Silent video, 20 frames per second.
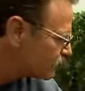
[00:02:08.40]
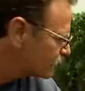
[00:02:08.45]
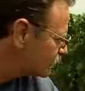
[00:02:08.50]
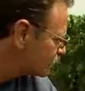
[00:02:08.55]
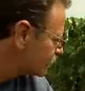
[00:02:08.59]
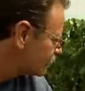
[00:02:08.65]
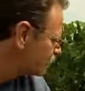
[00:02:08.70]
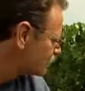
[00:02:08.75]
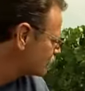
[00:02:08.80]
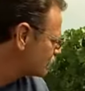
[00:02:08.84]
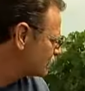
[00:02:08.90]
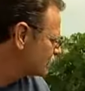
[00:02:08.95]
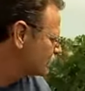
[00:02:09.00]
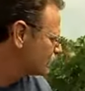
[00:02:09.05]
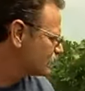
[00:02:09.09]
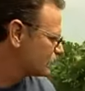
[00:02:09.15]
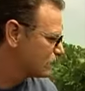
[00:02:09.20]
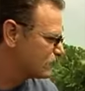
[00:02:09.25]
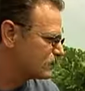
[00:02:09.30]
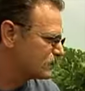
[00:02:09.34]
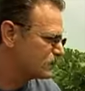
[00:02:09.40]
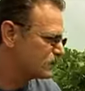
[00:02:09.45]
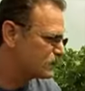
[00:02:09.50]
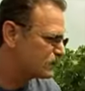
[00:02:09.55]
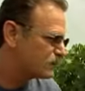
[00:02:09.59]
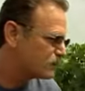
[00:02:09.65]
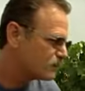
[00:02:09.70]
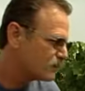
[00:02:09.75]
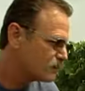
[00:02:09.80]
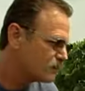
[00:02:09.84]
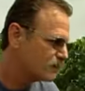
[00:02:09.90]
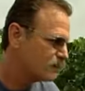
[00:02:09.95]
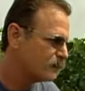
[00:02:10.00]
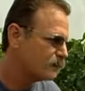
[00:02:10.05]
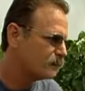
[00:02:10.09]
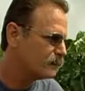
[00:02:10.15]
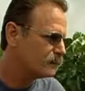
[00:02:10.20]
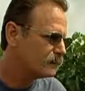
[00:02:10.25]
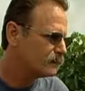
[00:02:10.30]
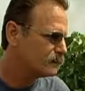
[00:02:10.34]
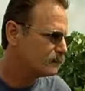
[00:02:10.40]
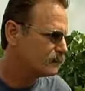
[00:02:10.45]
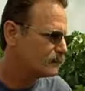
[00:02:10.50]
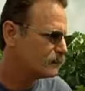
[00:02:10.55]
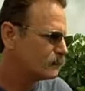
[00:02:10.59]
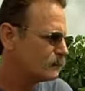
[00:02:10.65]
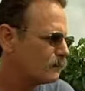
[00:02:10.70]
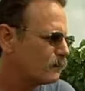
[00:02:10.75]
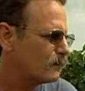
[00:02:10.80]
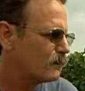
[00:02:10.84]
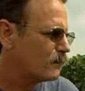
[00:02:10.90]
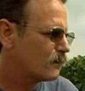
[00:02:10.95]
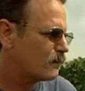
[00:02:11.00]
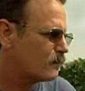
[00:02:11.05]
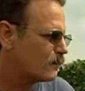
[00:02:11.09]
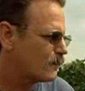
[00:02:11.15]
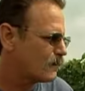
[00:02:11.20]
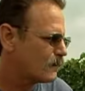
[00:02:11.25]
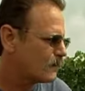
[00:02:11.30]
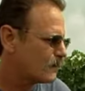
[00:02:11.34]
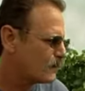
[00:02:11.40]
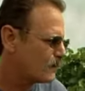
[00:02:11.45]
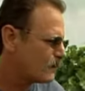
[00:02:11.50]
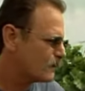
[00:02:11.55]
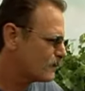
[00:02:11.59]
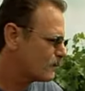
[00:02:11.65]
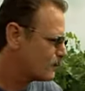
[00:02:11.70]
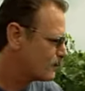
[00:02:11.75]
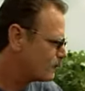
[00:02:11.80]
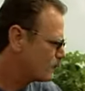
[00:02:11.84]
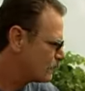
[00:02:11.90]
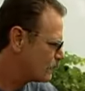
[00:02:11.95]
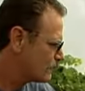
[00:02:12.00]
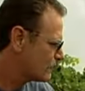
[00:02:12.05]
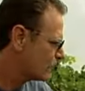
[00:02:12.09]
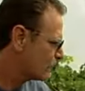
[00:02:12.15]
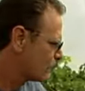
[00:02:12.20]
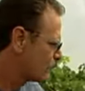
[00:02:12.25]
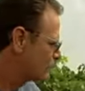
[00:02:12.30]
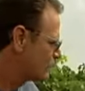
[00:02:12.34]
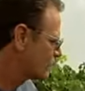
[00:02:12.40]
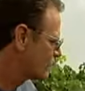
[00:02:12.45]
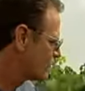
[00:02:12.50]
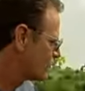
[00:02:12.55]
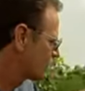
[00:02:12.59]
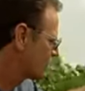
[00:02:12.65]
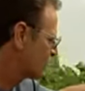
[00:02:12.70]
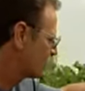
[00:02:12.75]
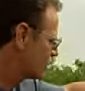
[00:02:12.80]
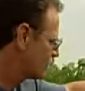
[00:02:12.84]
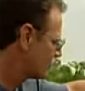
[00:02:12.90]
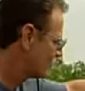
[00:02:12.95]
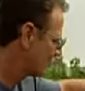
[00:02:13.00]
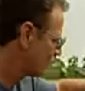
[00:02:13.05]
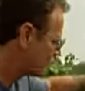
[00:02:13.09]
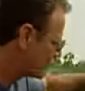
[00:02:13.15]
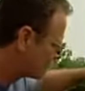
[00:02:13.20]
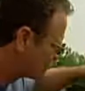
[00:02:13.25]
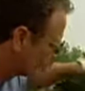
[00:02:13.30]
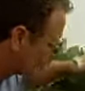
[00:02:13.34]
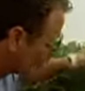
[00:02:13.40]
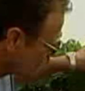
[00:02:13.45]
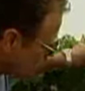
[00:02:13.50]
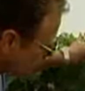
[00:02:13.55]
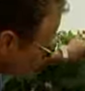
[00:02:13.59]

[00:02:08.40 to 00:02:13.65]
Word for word: and says the future of Oklahoma's wine industry is with locally grown grapes.